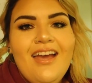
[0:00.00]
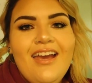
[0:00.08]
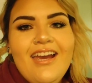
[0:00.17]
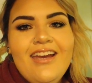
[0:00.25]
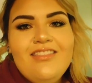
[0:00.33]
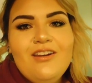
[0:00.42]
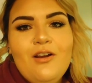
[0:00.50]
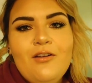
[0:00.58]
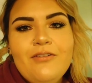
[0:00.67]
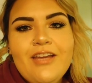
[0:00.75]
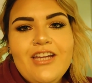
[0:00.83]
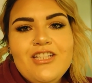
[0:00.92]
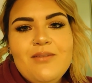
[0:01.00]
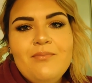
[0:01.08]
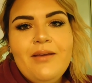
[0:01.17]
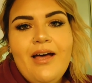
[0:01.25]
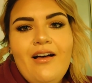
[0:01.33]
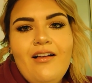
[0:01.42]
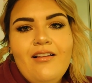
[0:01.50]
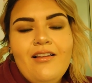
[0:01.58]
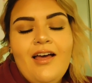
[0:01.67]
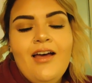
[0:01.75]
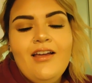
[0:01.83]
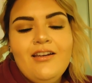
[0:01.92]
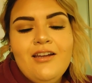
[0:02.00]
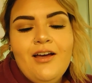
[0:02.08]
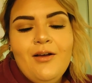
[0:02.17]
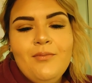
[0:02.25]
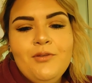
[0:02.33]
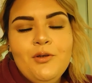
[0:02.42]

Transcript: Hit the notification bell, and uh,